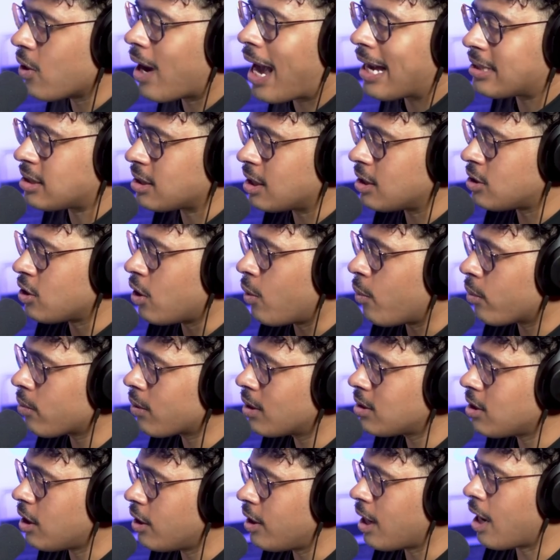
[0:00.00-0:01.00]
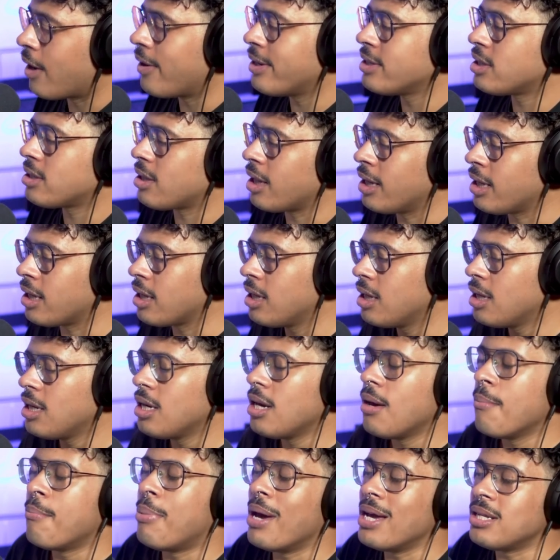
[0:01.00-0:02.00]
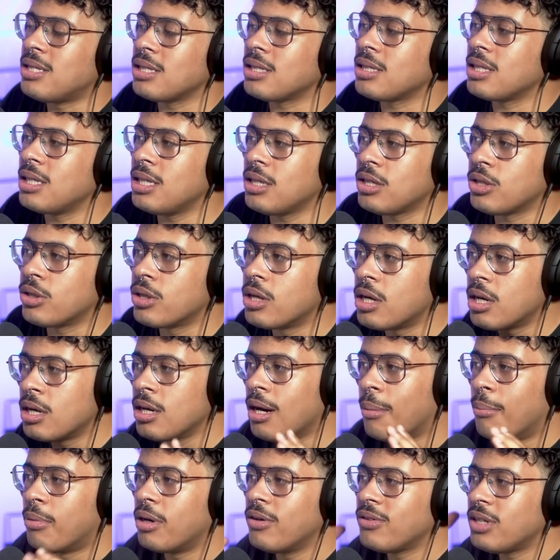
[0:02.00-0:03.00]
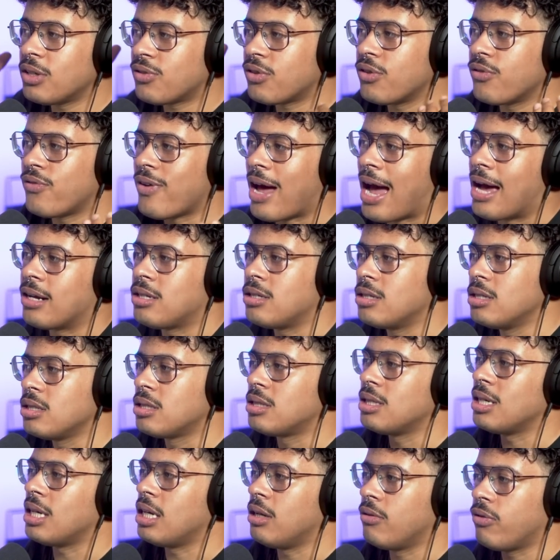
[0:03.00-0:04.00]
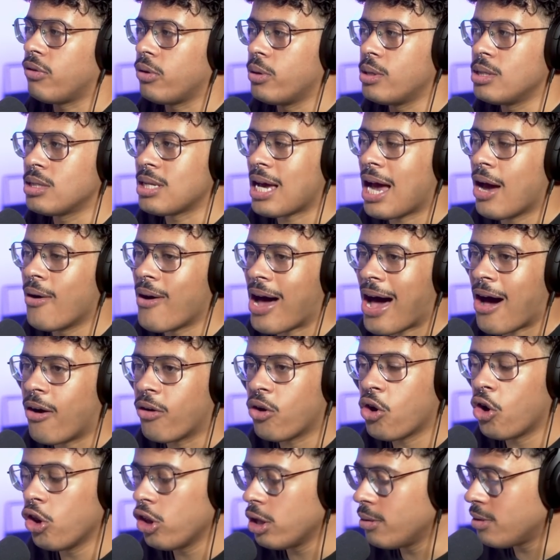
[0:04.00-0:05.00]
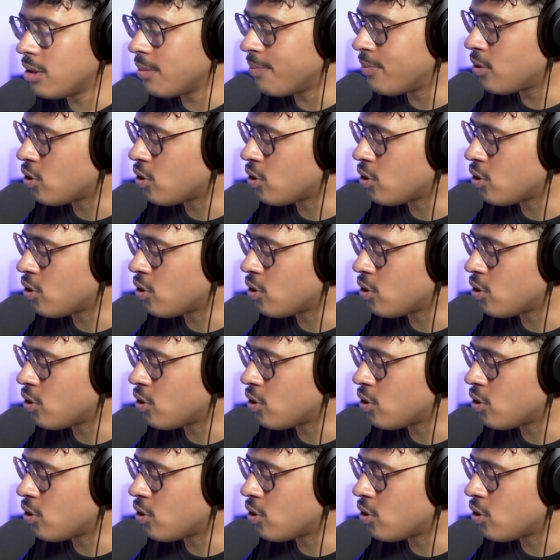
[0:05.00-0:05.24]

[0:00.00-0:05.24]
So actually, so what I'm going to tell you now is like basically there are a number of different factors that influence how alcohol is